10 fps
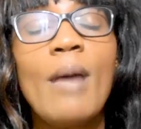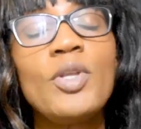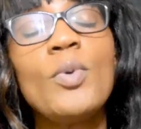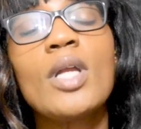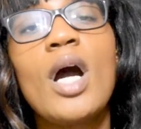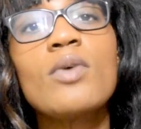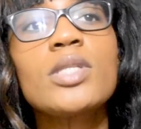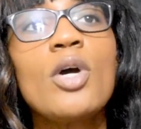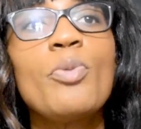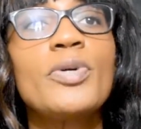You want to
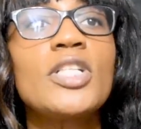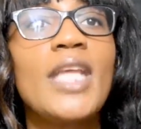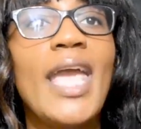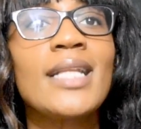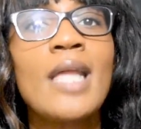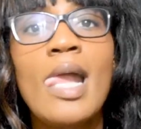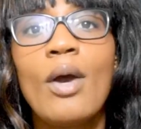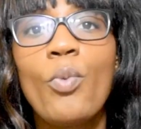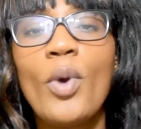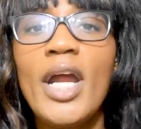also project
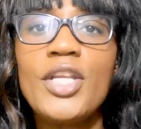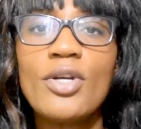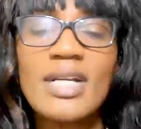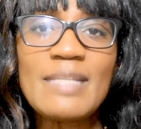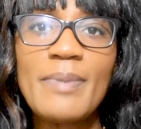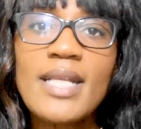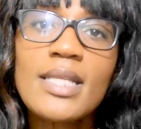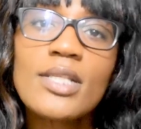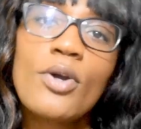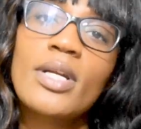what your
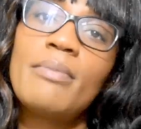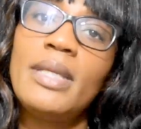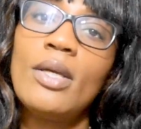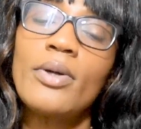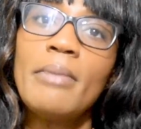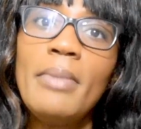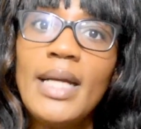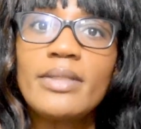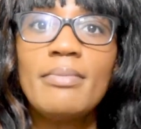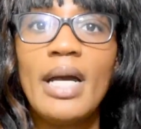expenses are going to be on a
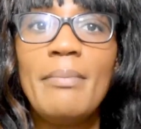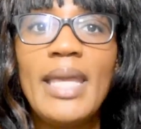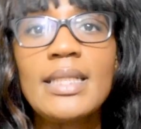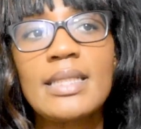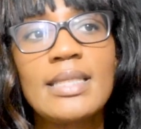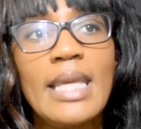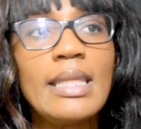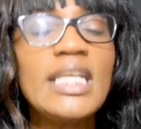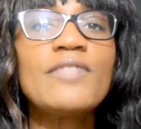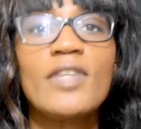month-to-month basis,
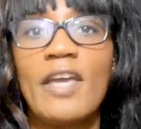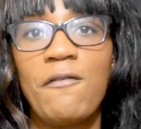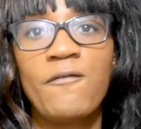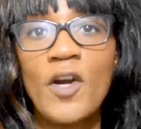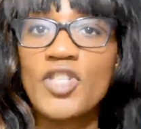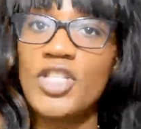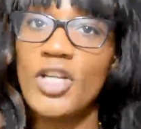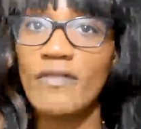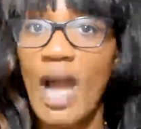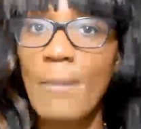at least for that first
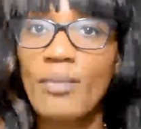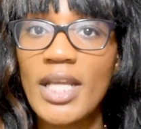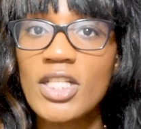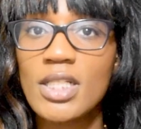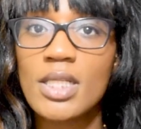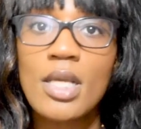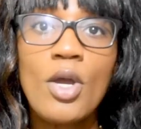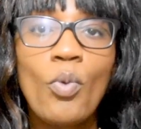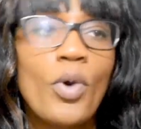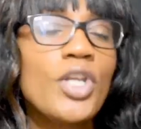year of operations.
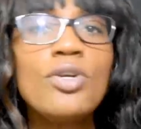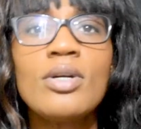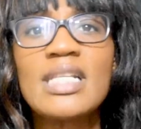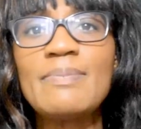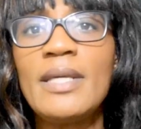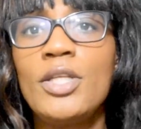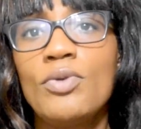Where are you going to spend